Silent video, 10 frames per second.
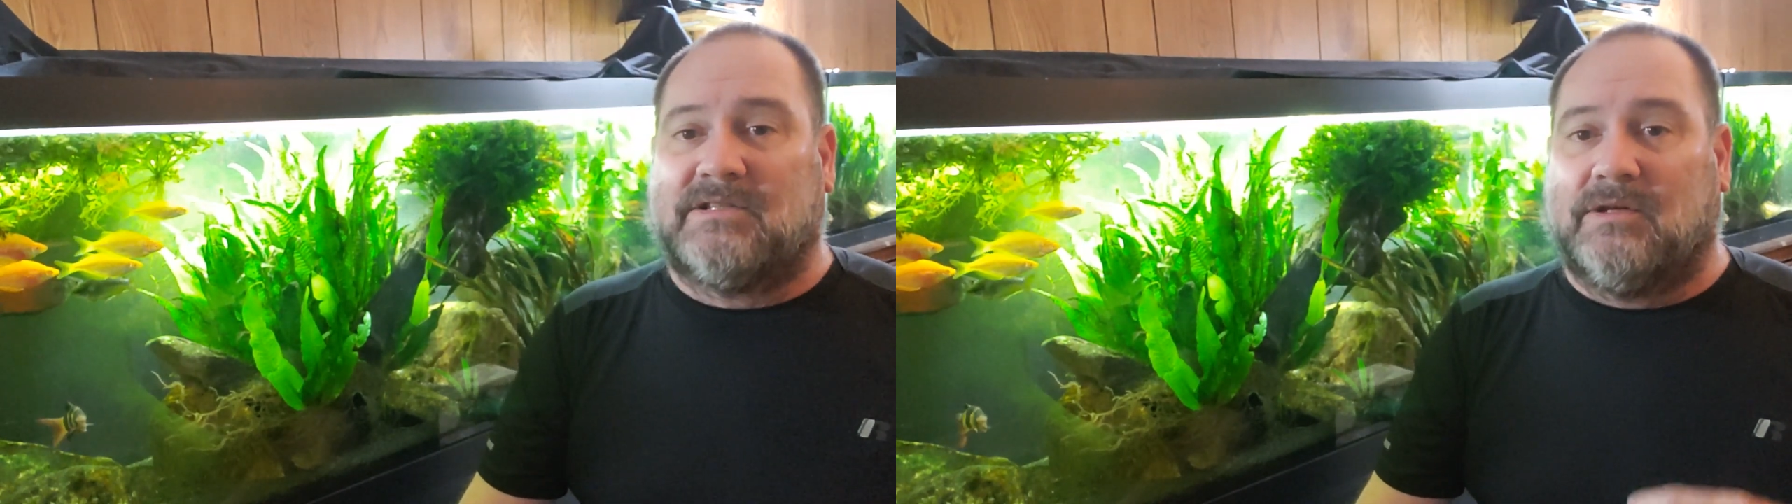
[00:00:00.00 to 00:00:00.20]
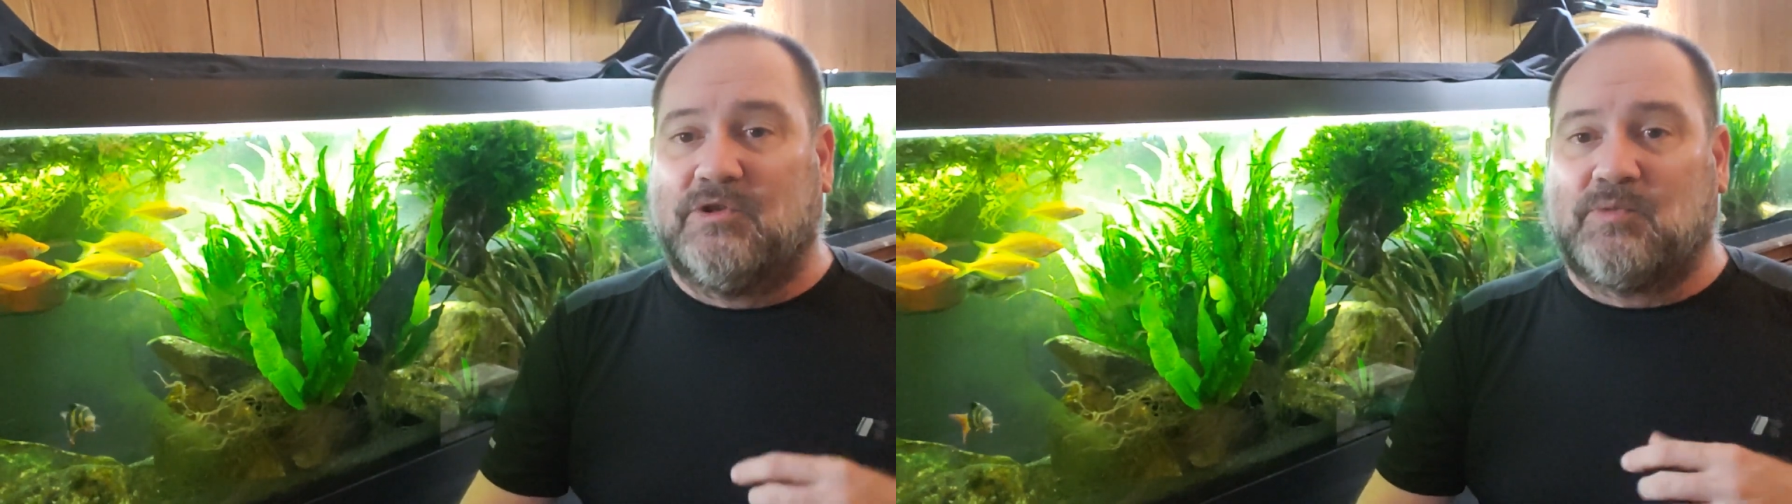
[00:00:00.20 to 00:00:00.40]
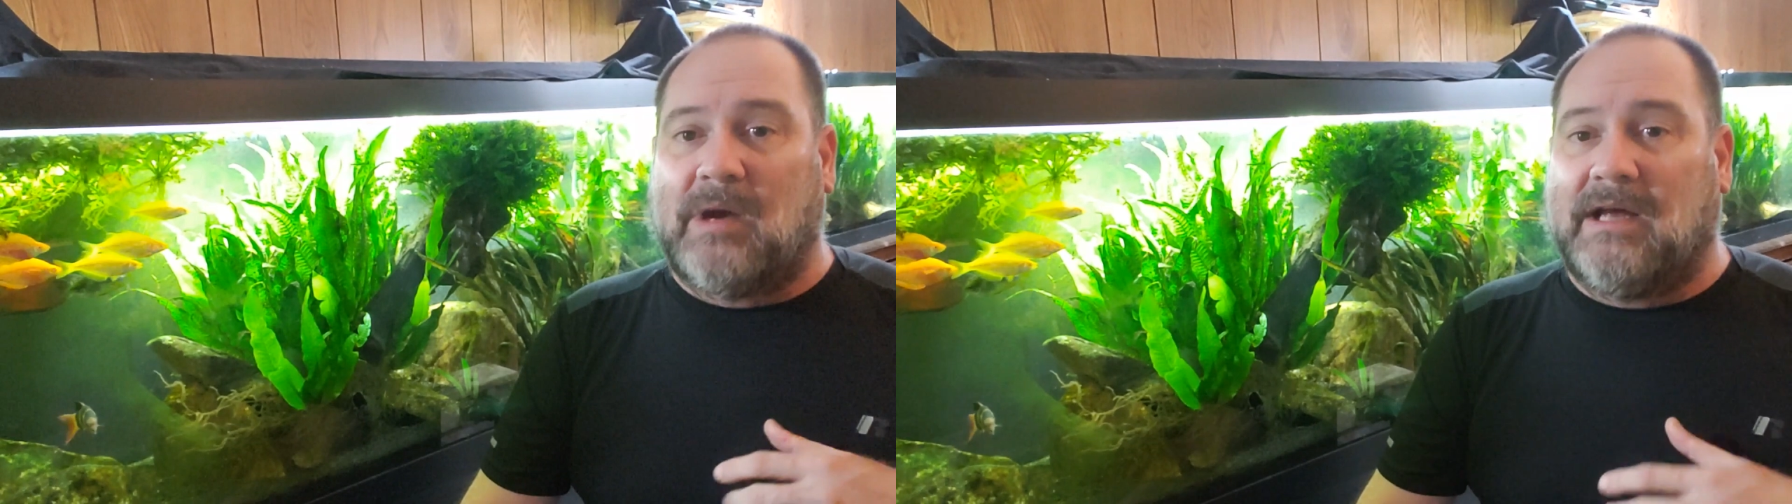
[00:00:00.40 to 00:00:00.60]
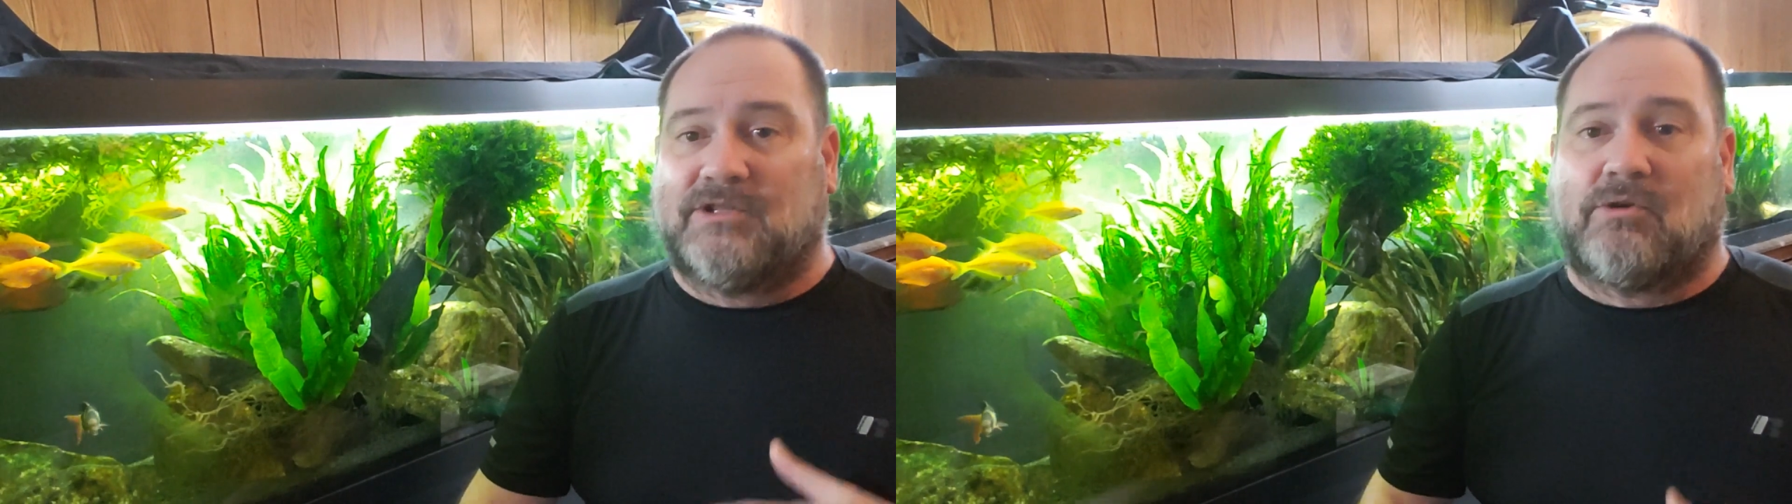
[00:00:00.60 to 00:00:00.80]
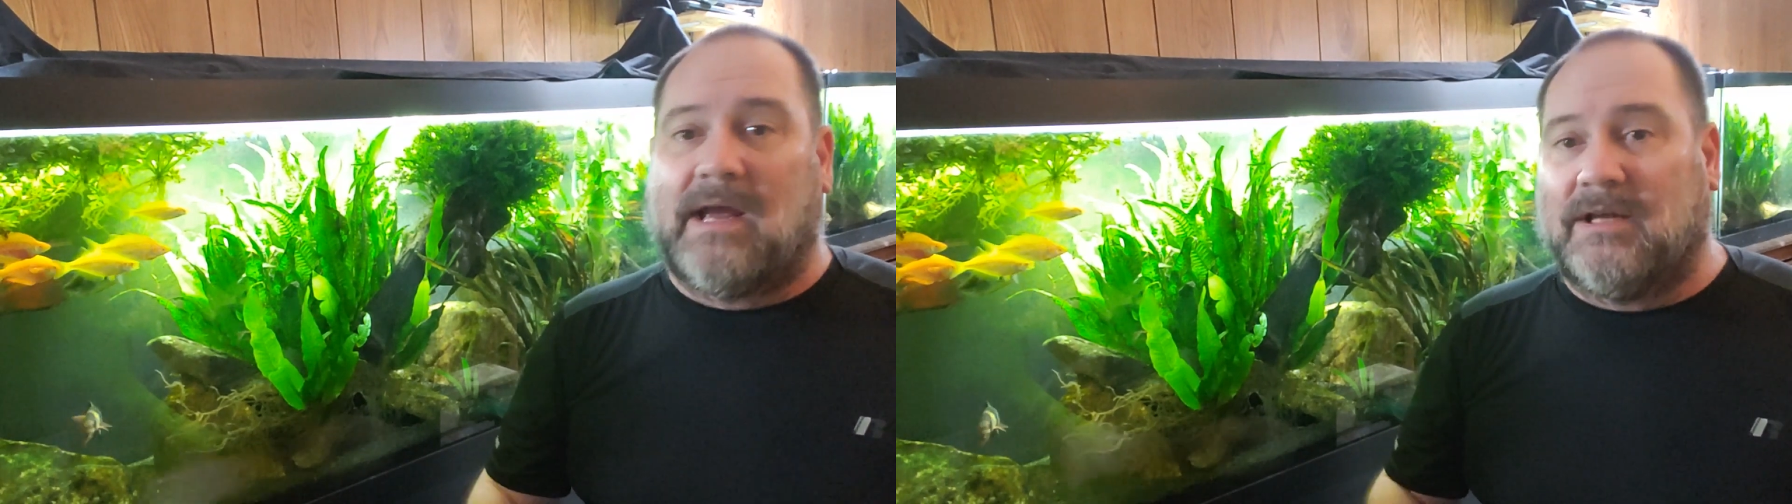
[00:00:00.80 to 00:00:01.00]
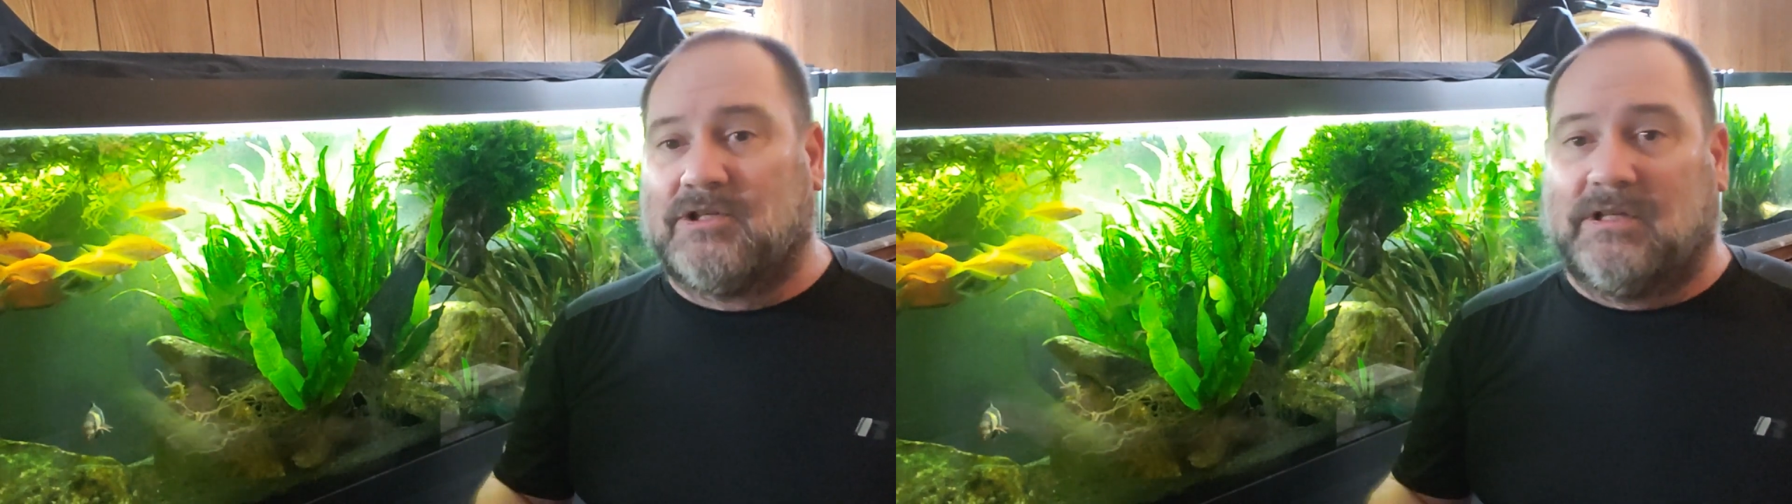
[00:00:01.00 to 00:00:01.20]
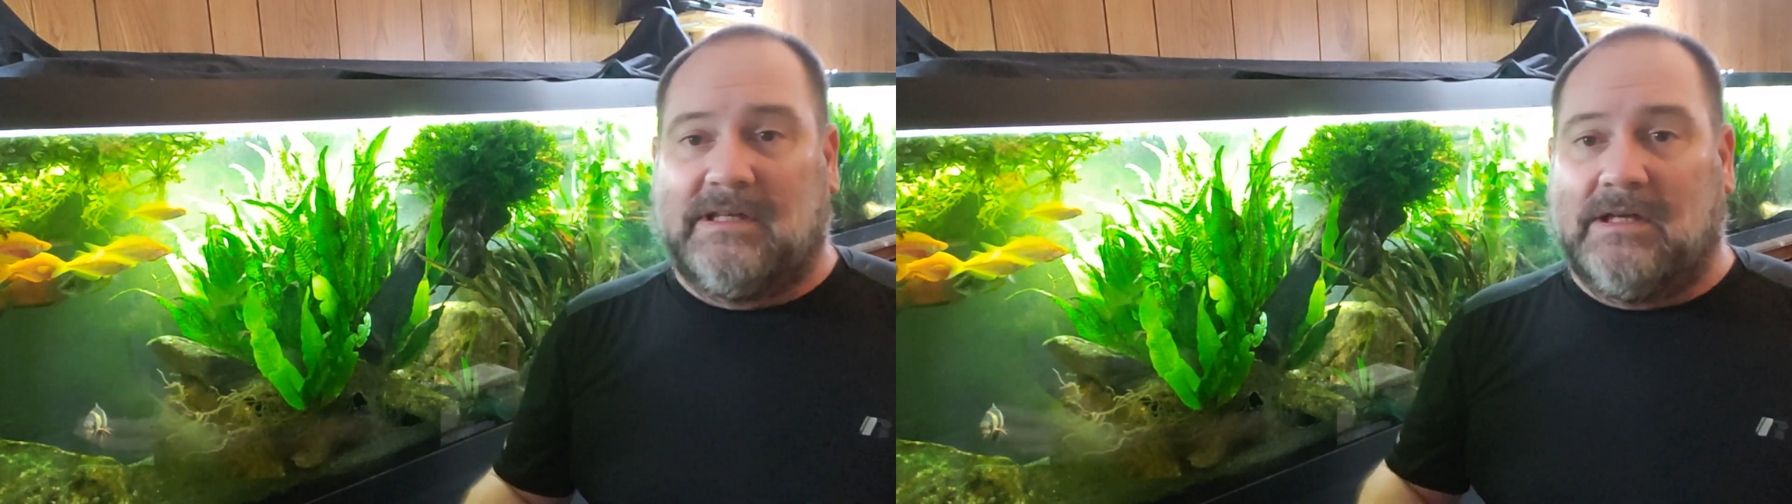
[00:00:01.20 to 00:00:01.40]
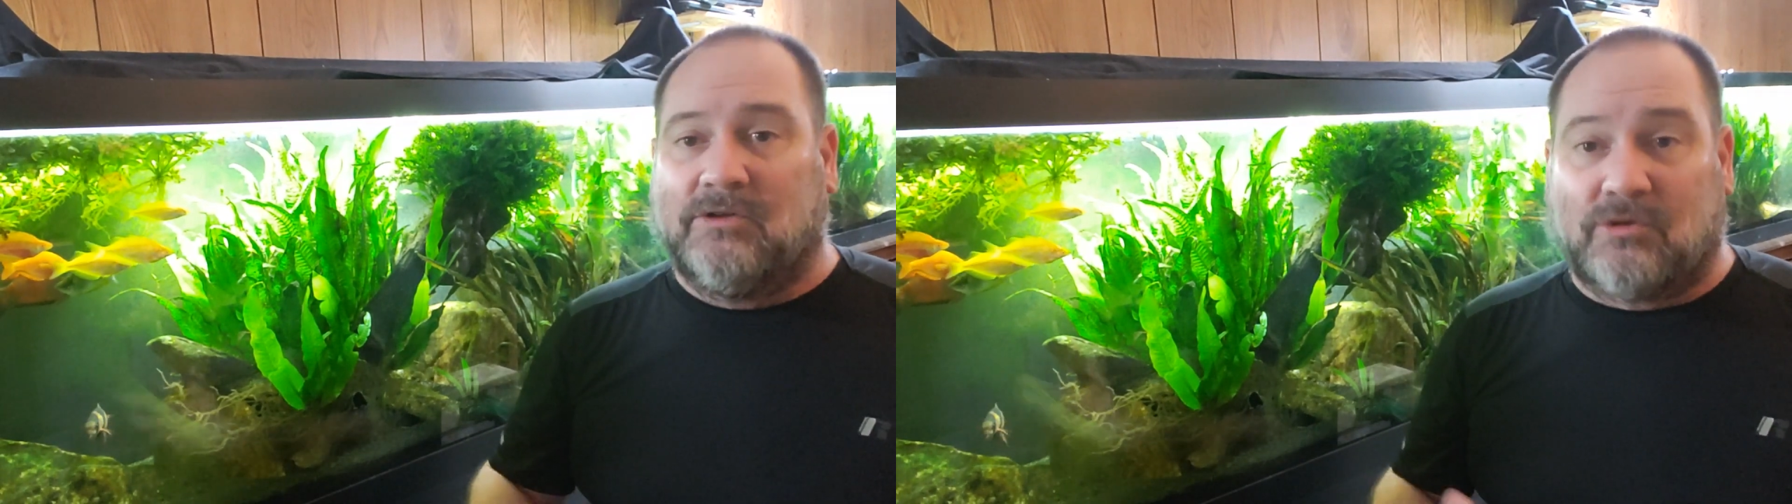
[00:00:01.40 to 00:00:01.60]
Those spots
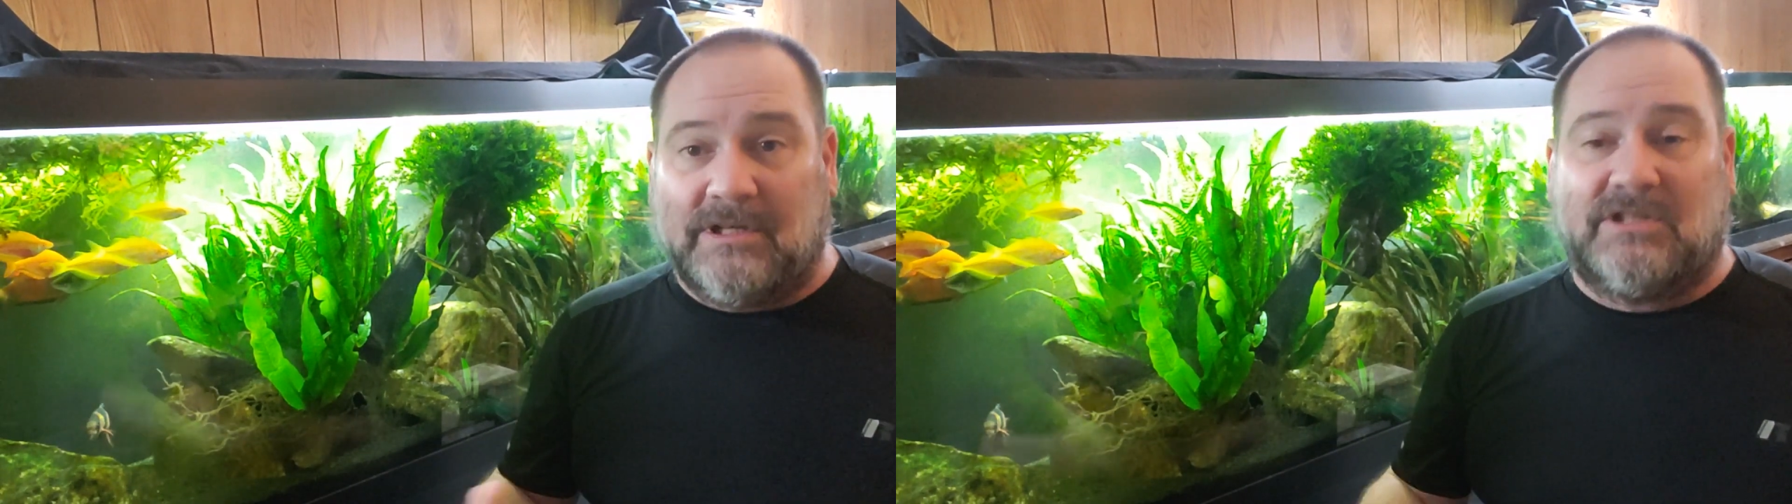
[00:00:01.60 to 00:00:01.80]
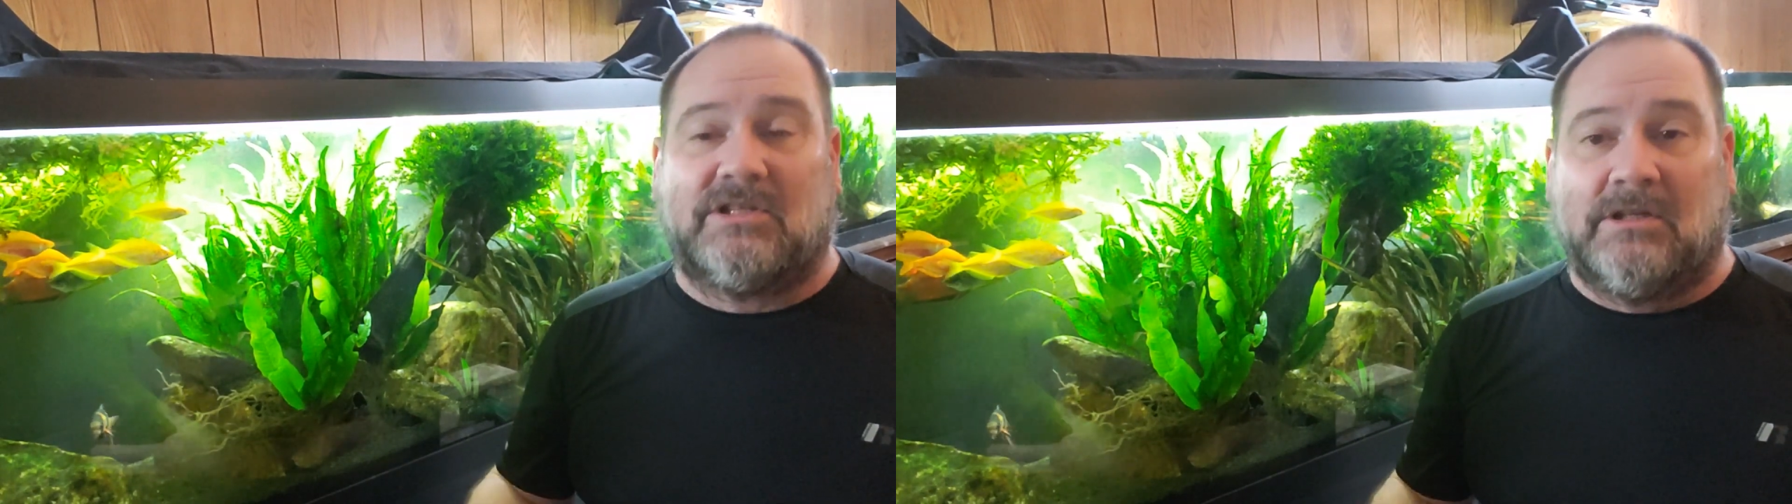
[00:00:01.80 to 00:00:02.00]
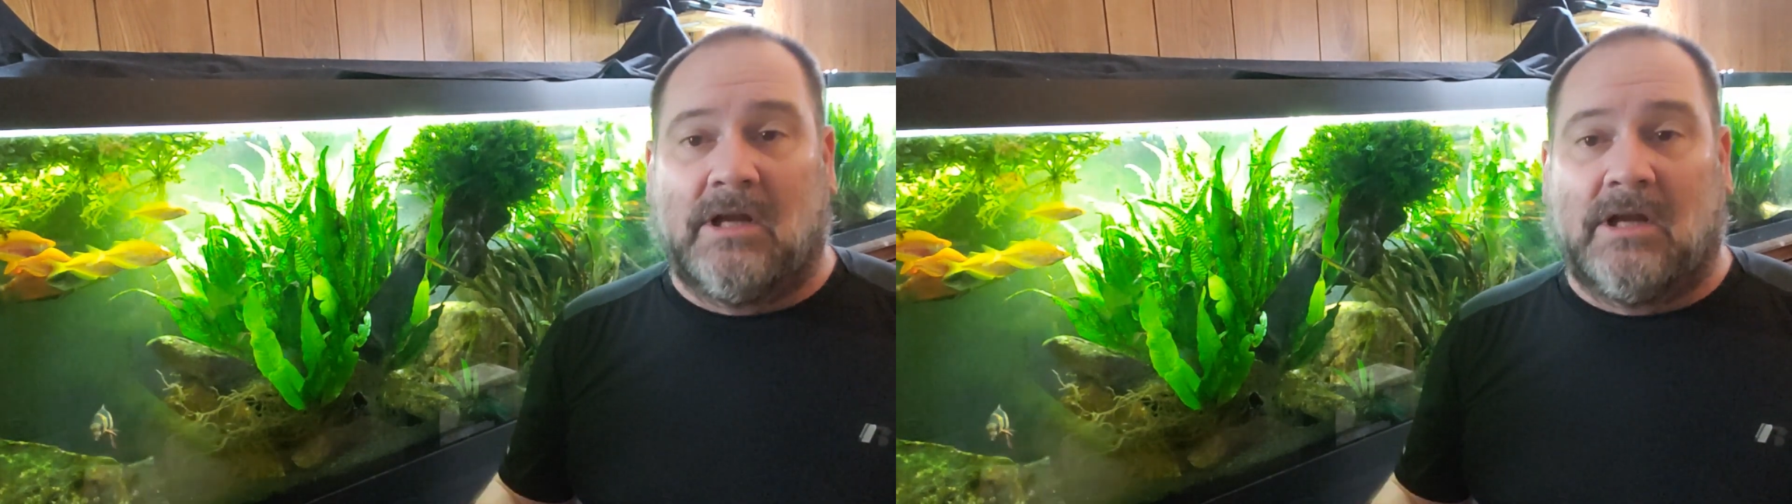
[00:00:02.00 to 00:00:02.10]
gradually increased in